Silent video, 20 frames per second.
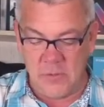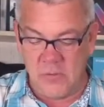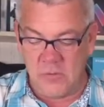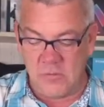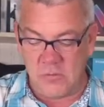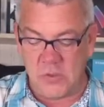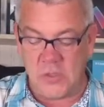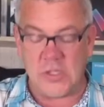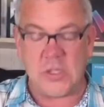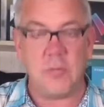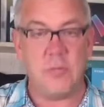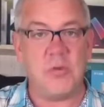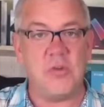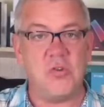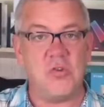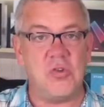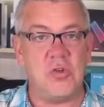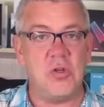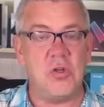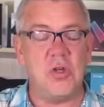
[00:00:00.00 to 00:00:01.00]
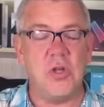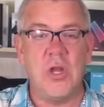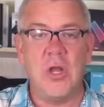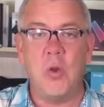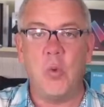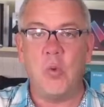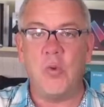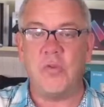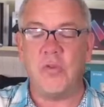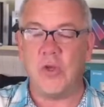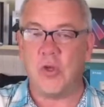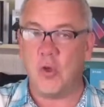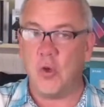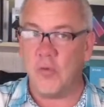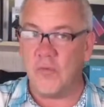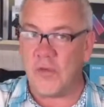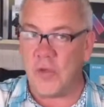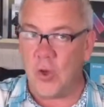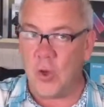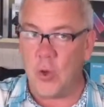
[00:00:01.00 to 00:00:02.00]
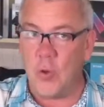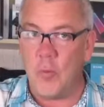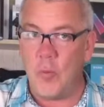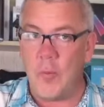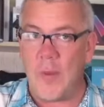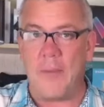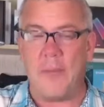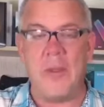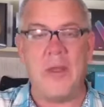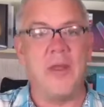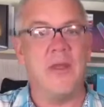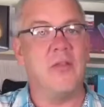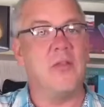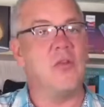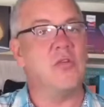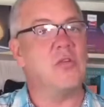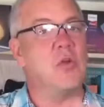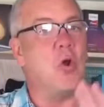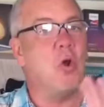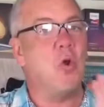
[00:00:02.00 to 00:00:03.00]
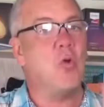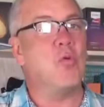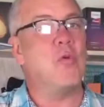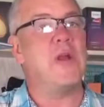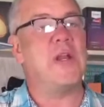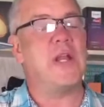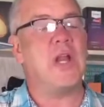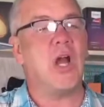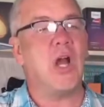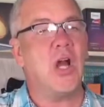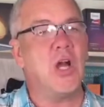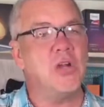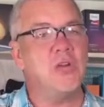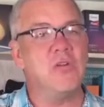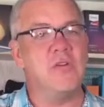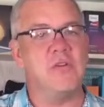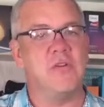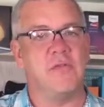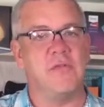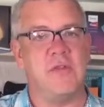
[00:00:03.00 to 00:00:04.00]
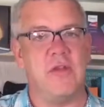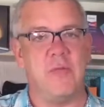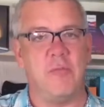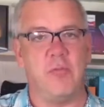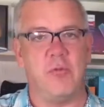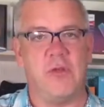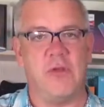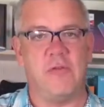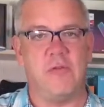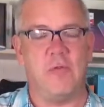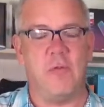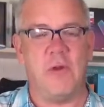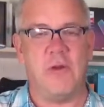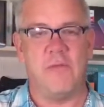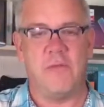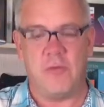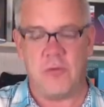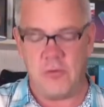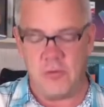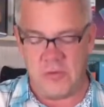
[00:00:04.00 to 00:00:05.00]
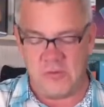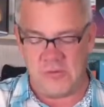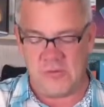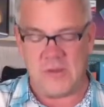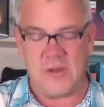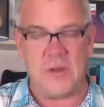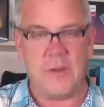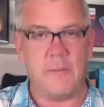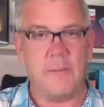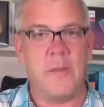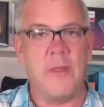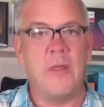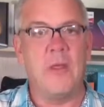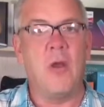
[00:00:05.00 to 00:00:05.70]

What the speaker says: So you can be sure with the Govee Home app, there's already hundreds of templates ready for you to set up,